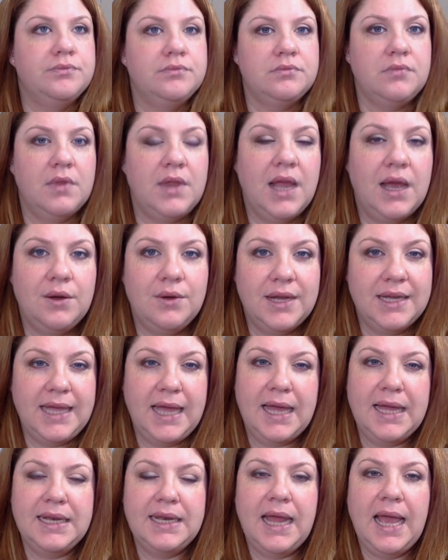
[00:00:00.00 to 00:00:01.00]
Now
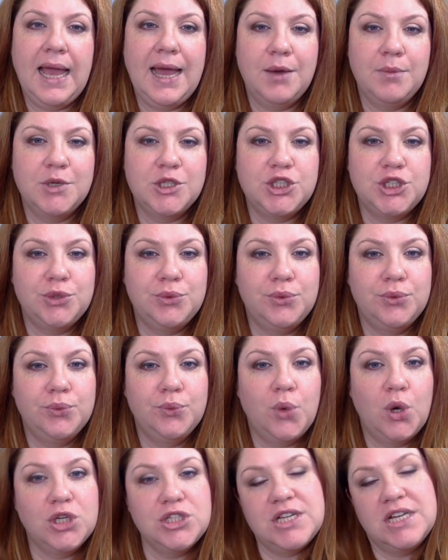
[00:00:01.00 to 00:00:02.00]
again, how much you
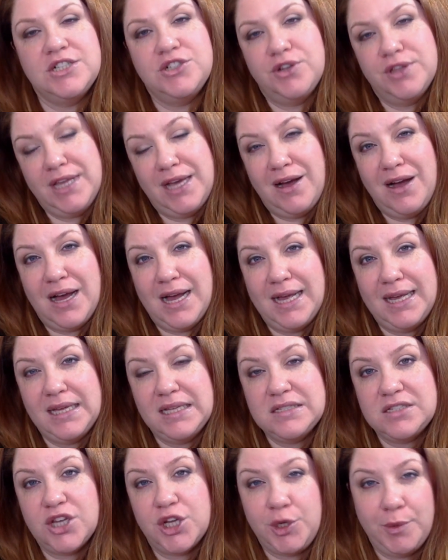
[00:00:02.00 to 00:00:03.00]
want under the eye
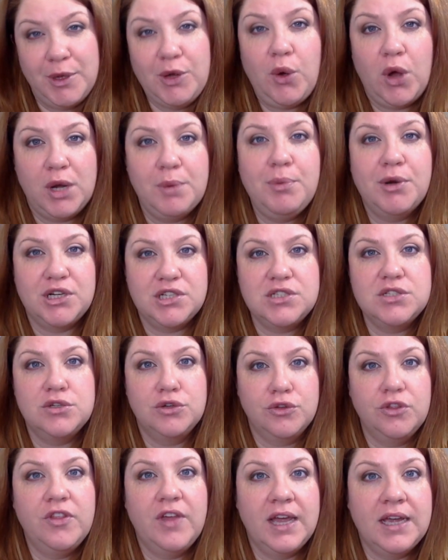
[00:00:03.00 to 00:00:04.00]
is going to be quite a
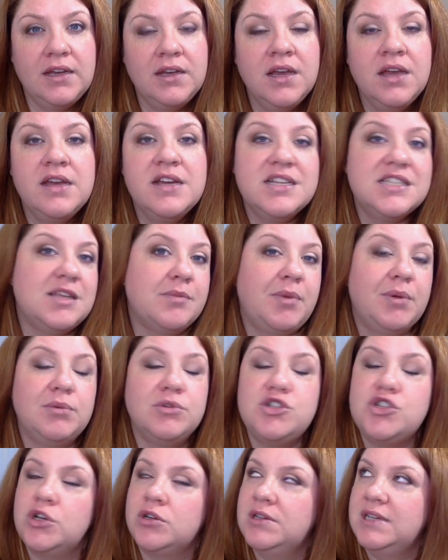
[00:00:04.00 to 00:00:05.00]
personal thing. Some people
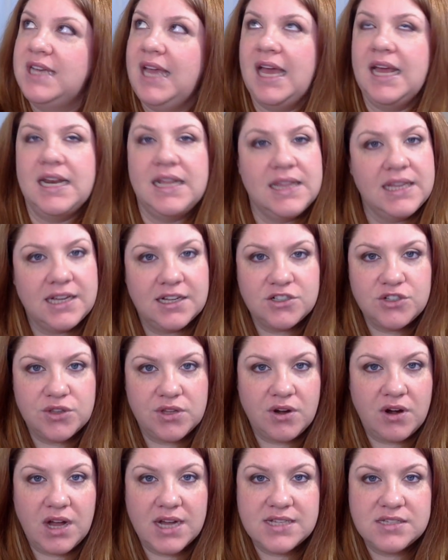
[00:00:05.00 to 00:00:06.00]
don't like anything under
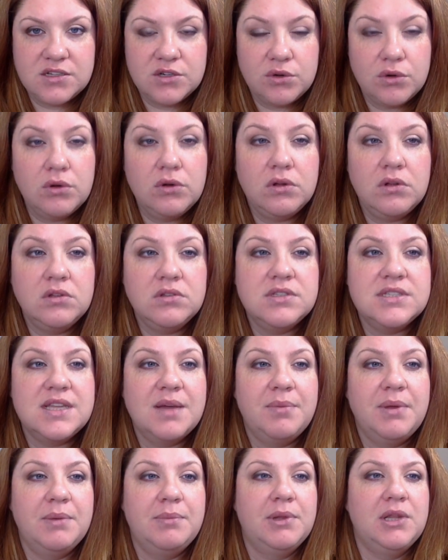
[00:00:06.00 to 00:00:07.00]
their eyes at all.
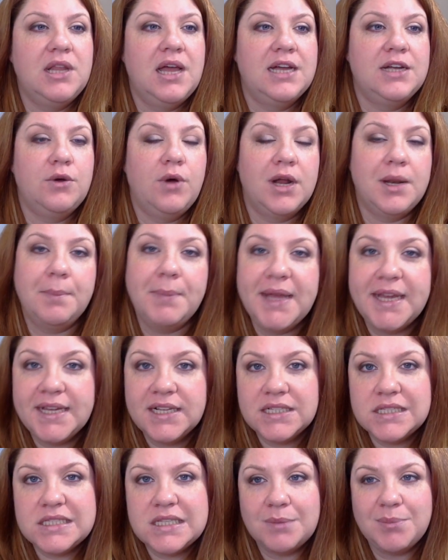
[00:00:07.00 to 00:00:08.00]
Some people like quite a
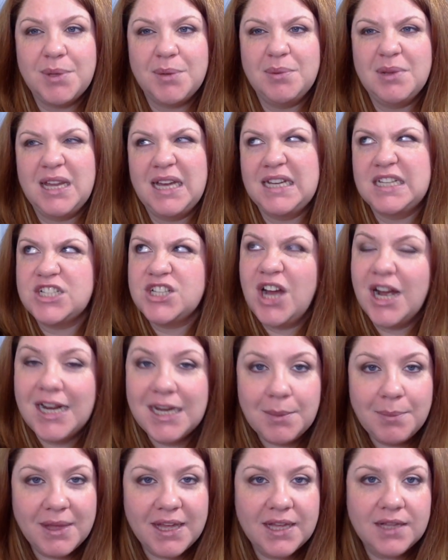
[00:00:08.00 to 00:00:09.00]
bit. Some people like a
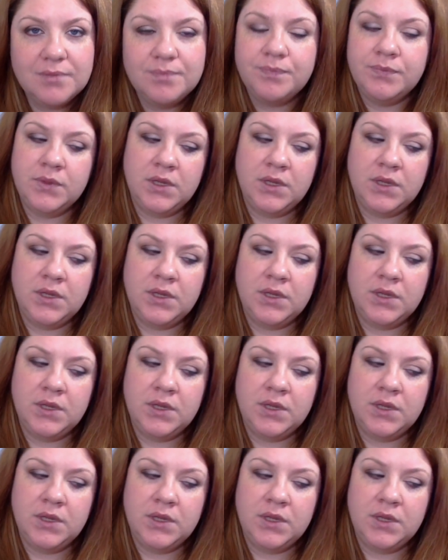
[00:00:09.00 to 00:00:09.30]
tiny bit.